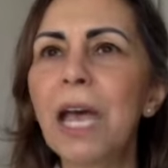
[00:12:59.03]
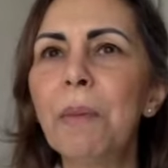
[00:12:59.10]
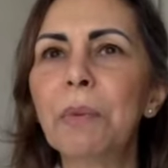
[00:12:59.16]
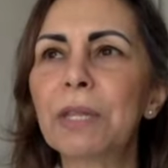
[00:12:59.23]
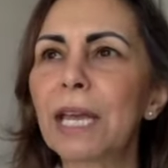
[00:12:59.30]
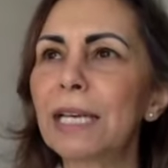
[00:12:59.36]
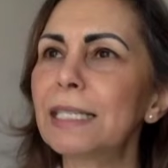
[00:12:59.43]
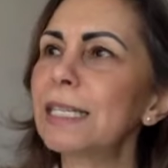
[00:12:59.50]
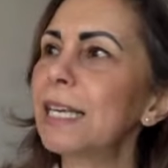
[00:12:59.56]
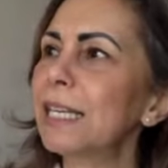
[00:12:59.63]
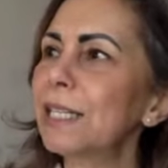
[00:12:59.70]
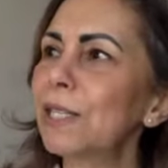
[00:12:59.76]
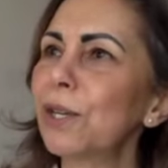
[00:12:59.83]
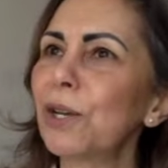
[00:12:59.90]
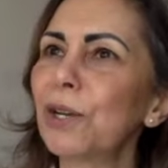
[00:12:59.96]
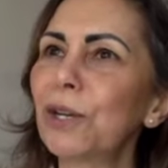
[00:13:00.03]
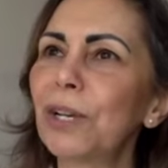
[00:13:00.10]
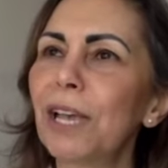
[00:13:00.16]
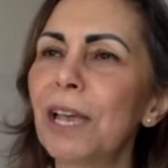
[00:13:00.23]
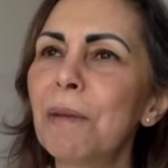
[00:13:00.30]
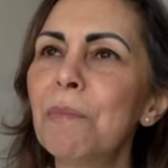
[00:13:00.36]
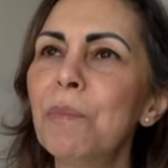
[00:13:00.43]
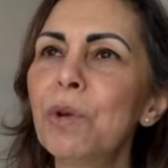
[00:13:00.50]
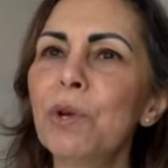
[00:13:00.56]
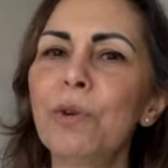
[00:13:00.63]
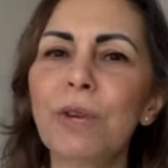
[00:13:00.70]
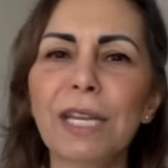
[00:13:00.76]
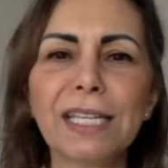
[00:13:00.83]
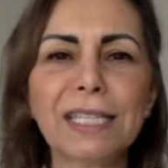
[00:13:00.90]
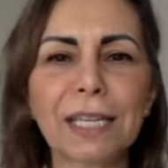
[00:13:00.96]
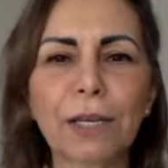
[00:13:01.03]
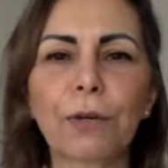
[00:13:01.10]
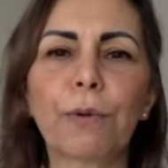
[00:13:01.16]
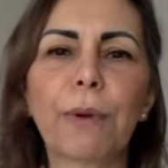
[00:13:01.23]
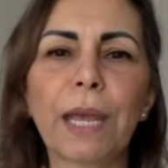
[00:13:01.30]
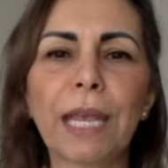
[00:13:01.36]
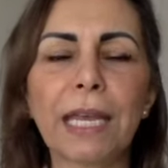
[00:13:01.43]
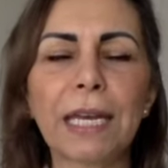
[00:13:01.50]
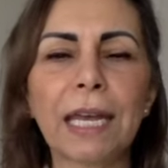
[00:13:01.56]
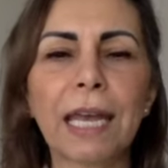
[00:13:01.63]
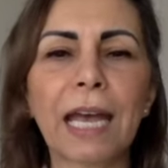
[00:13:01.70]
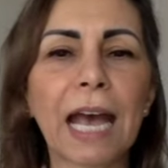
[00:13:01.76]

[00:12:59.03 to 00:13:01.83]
But that's it. So Moon is the queen